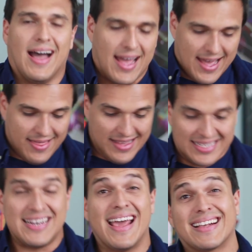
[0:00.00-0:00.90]
Uh,
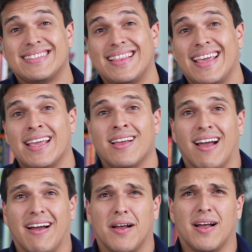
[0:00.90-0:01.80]
this next thing
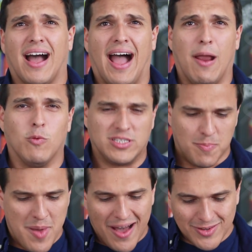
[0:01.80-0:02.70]
I was
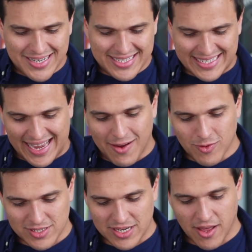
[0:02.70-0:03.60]
about to say
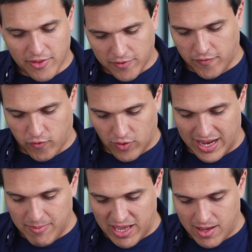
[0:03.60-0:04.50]
was another
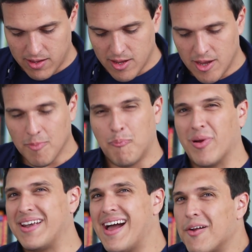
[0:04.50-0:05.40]
freebie,
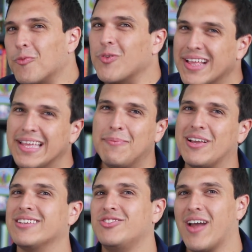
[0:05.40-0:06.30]
but not really
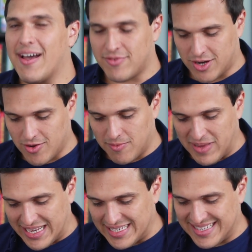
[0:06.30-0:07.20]
because you have to go to
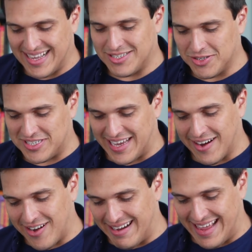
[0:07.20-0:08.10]
Mickey's Not So
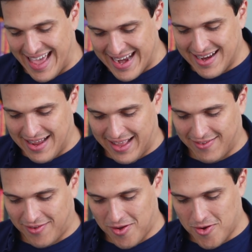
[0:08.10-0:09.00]
Scary to get it.
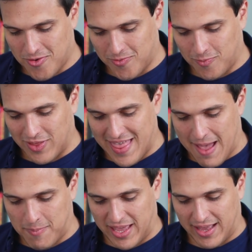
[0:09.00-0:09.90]
And so with
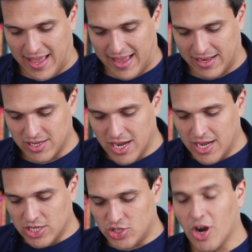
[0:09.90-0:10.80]
that being a
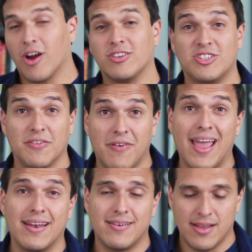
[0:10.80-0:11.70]
charged
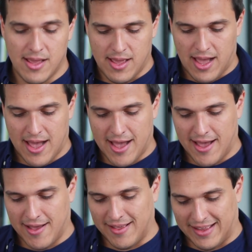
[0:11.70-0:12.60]
event,
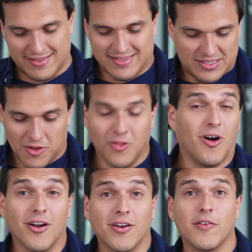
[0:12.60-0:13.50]
uh, it's no
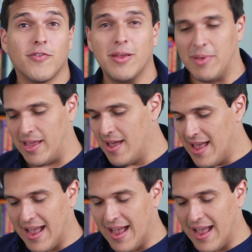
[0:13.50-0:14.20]
longer a freebie.